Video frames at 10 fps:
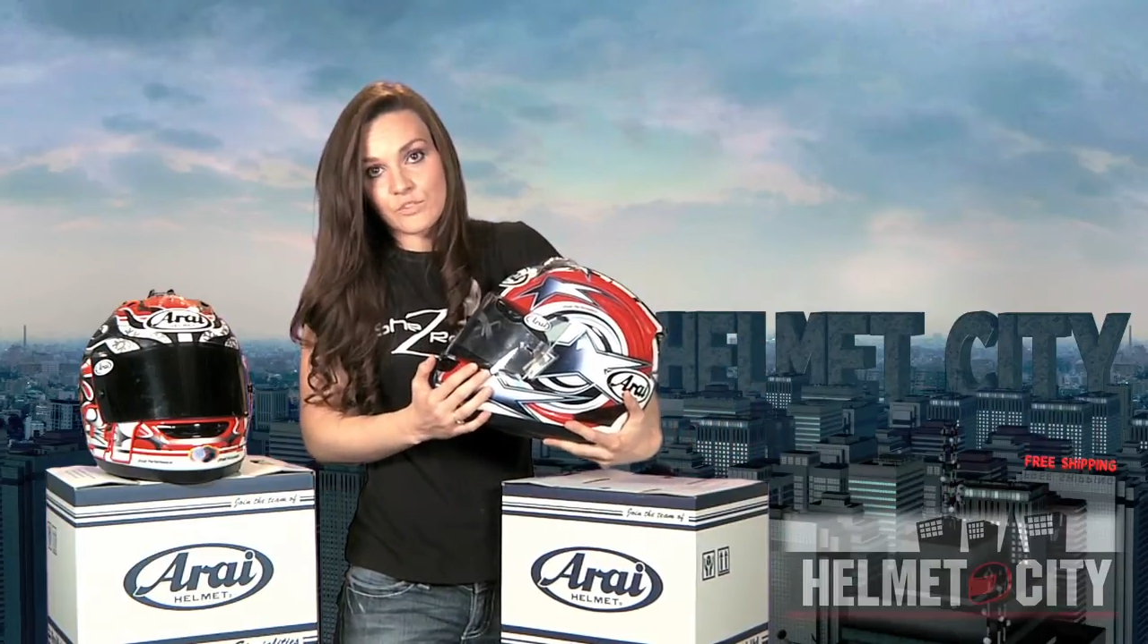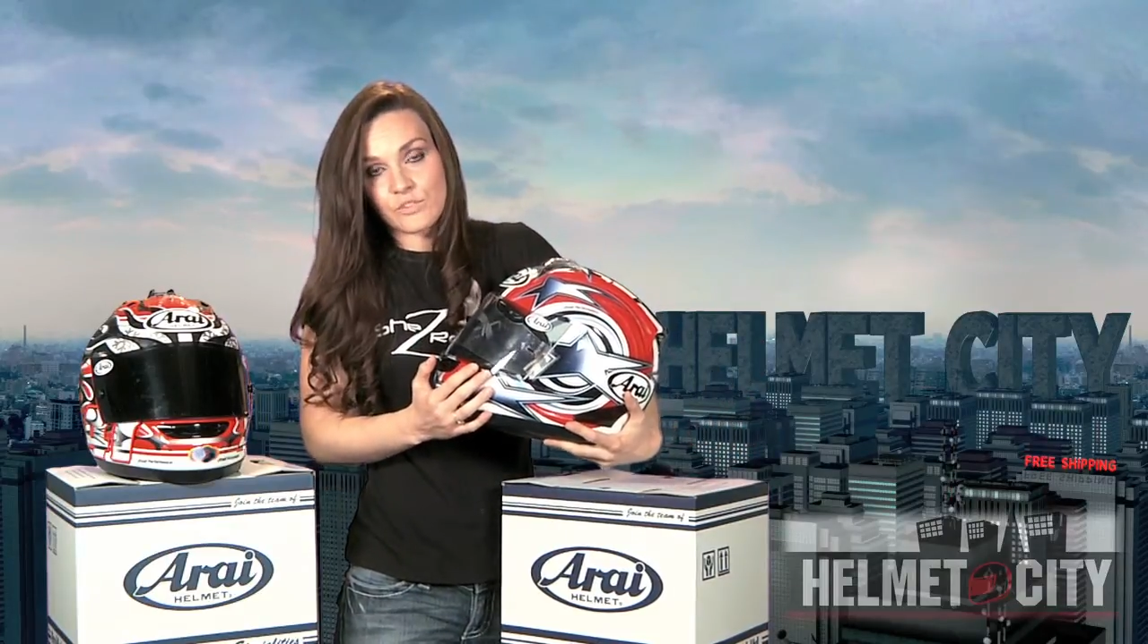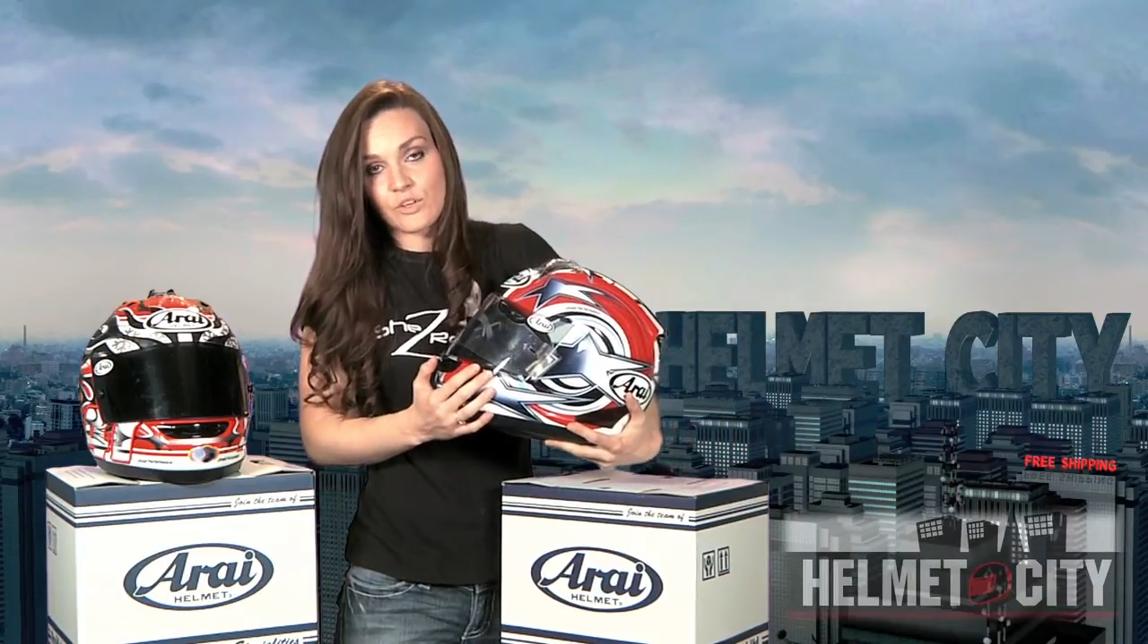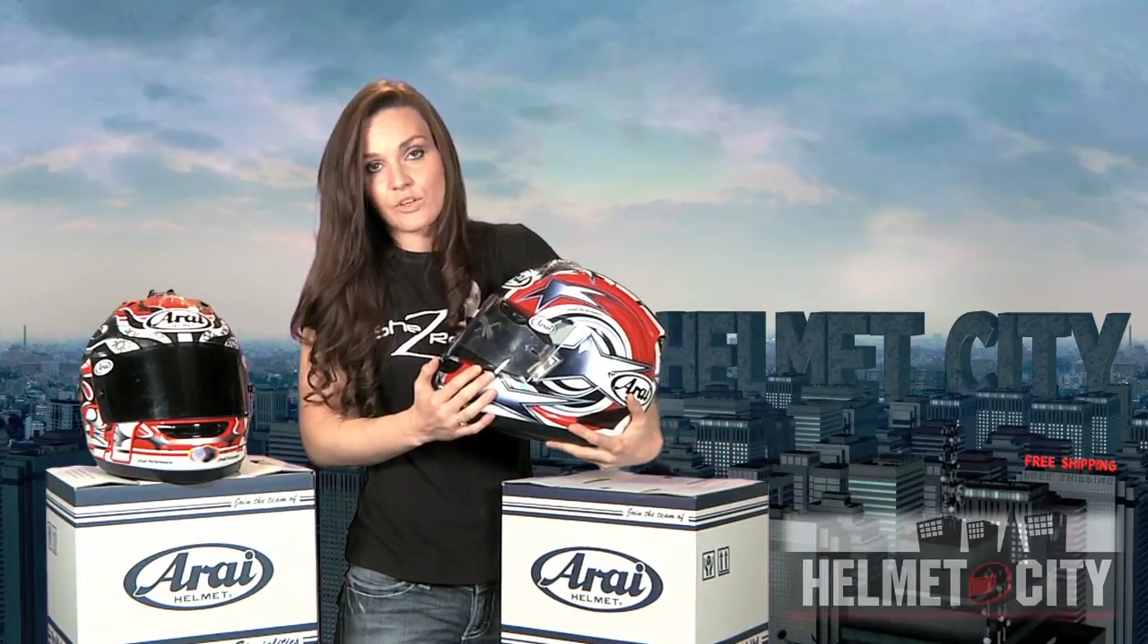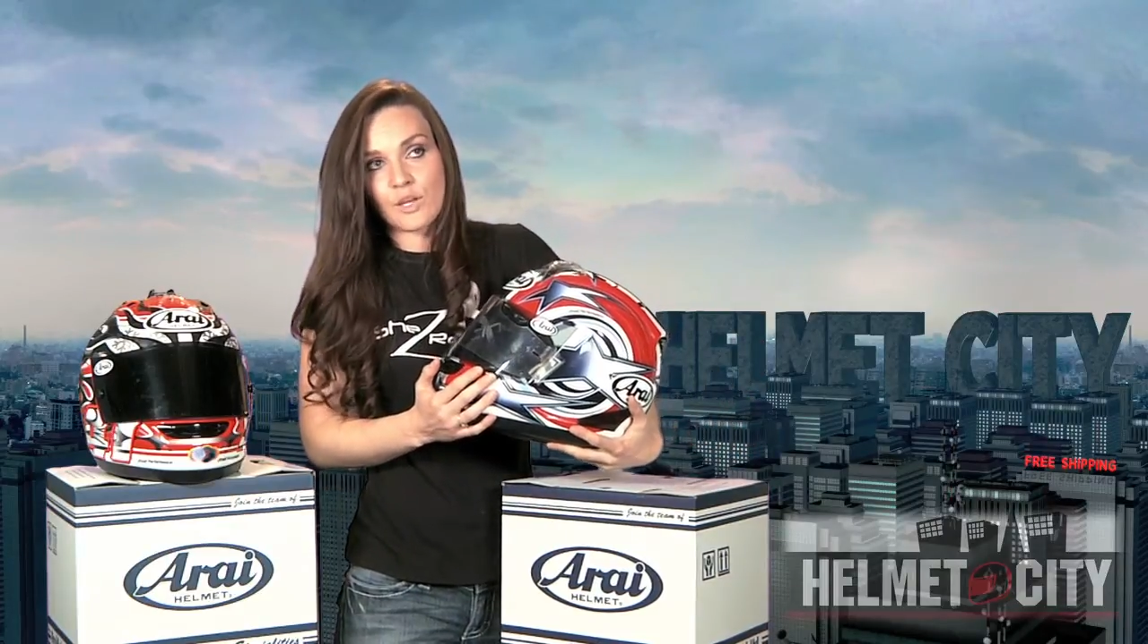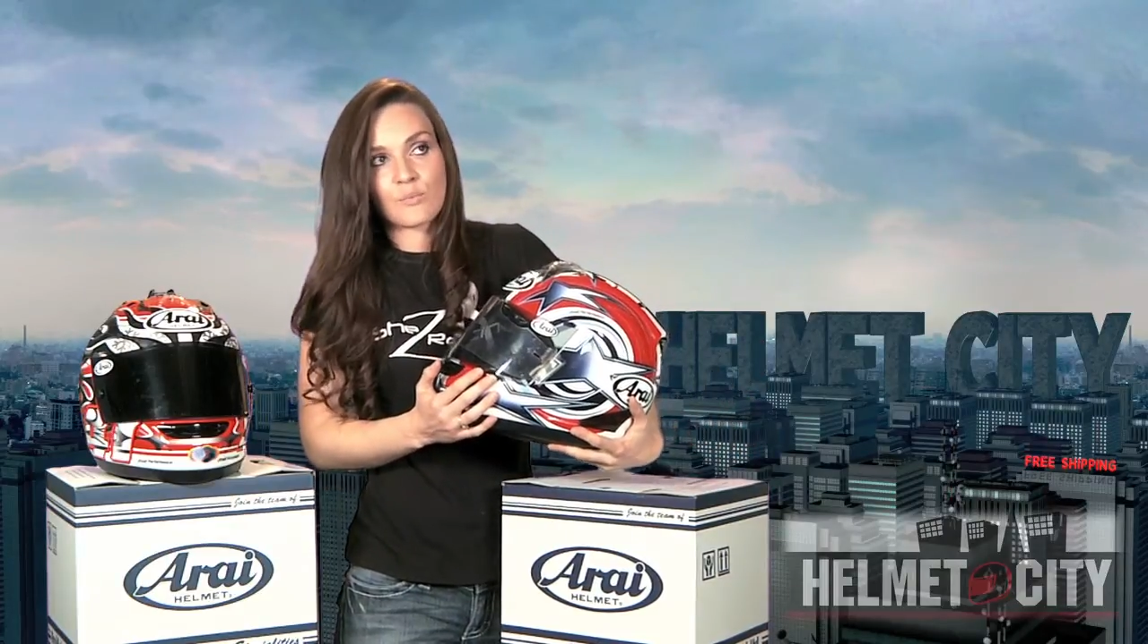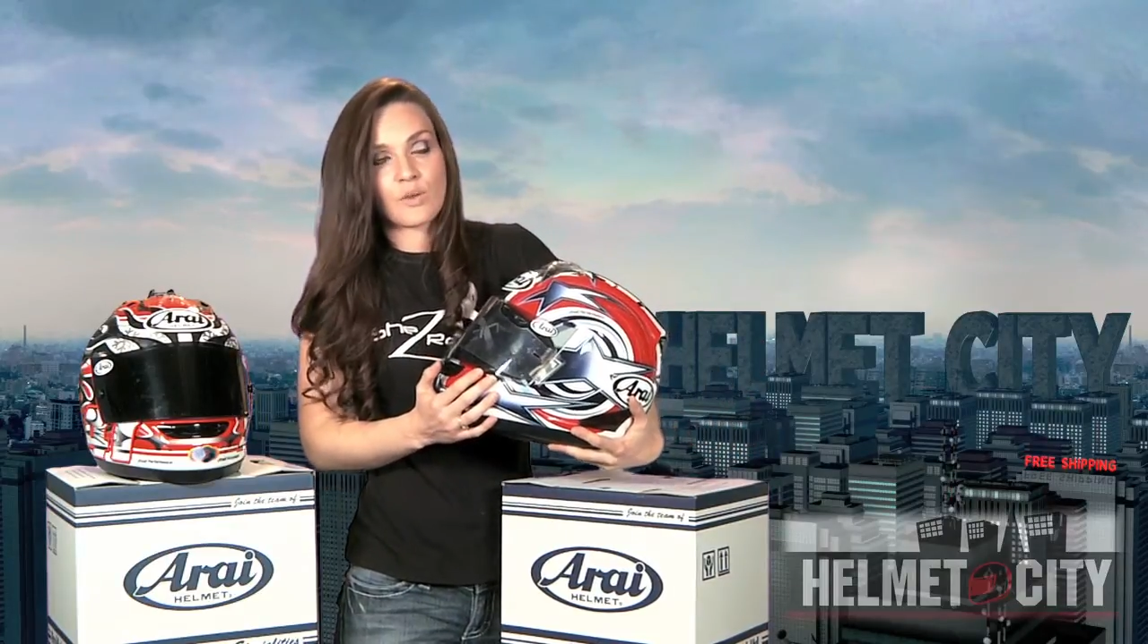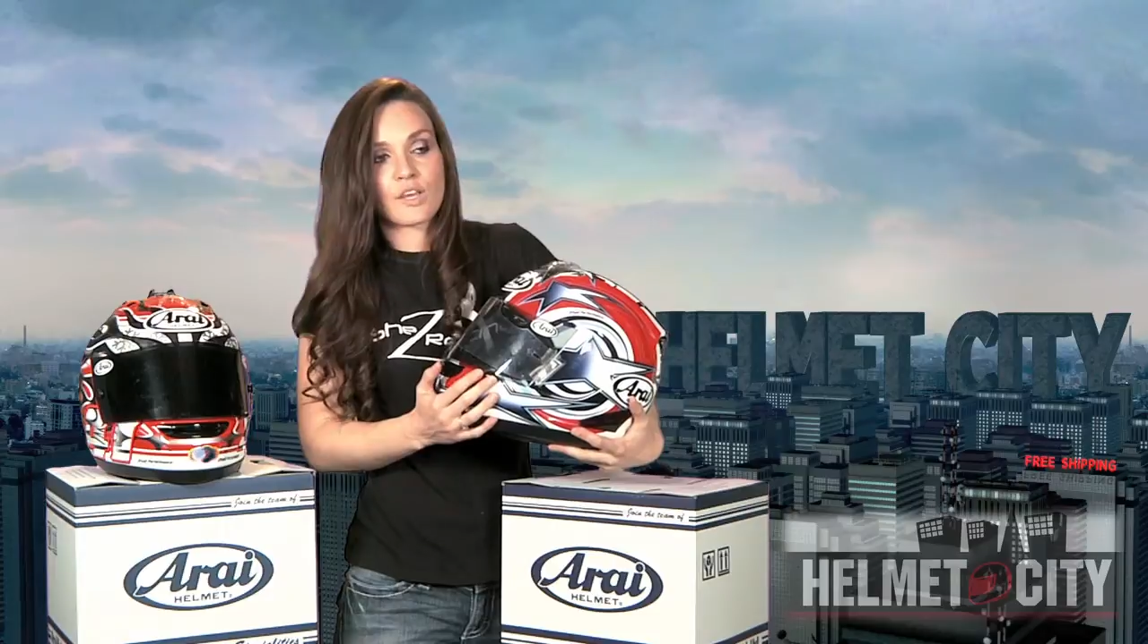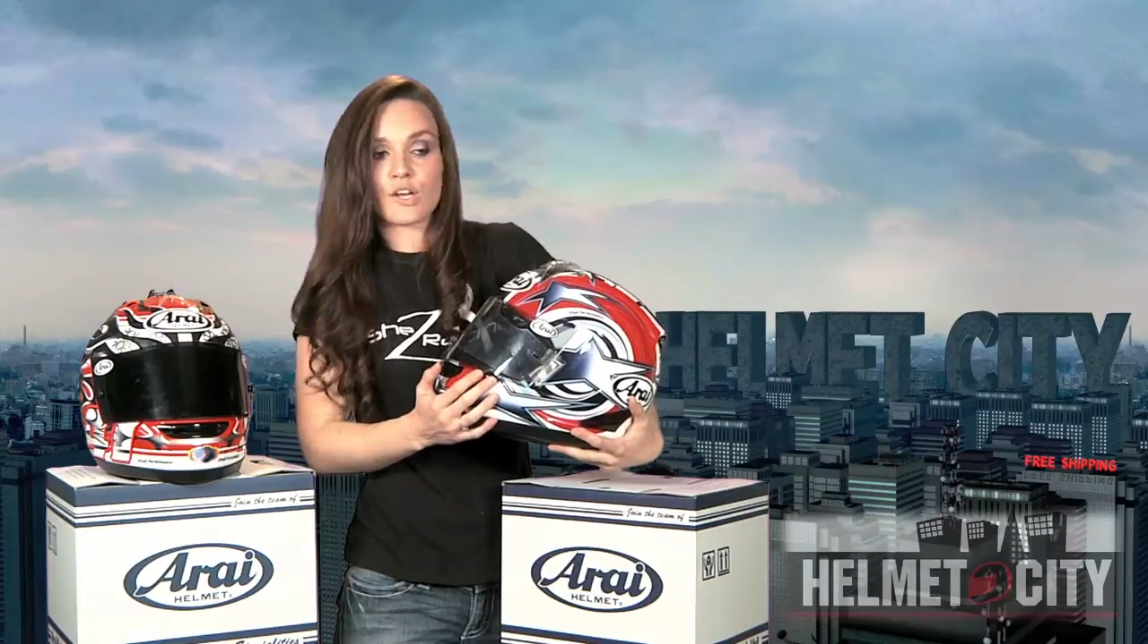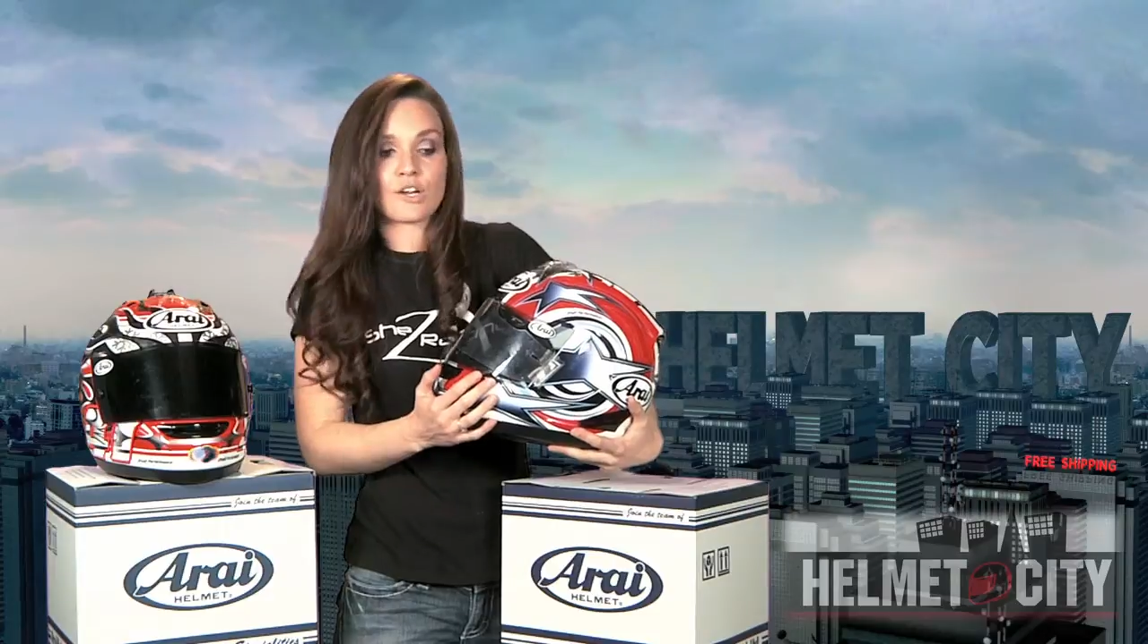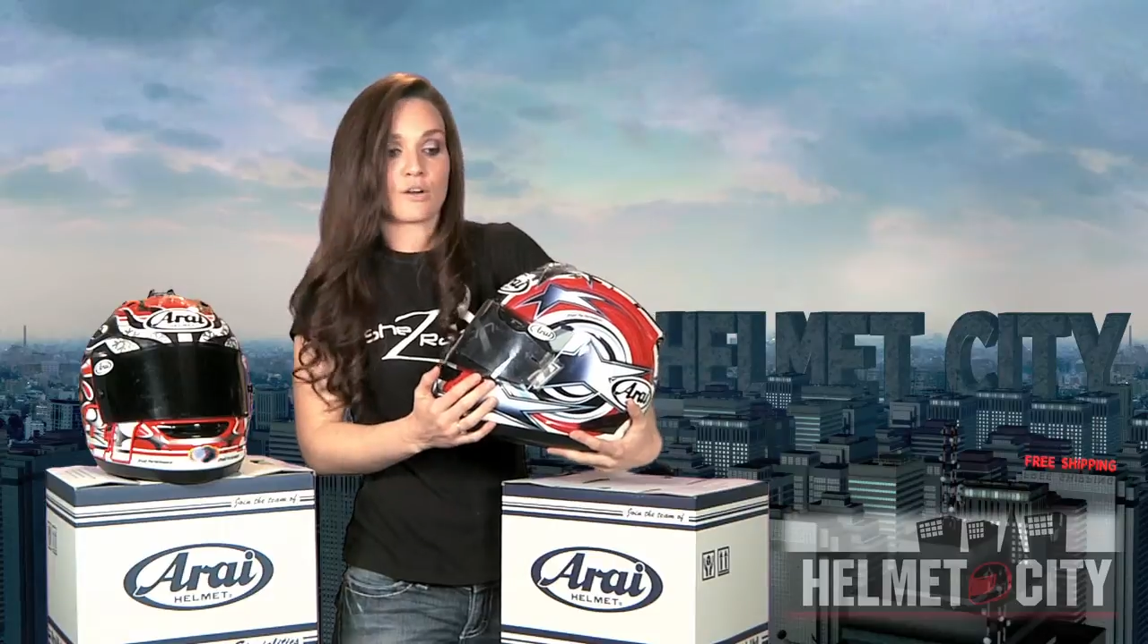so you can pick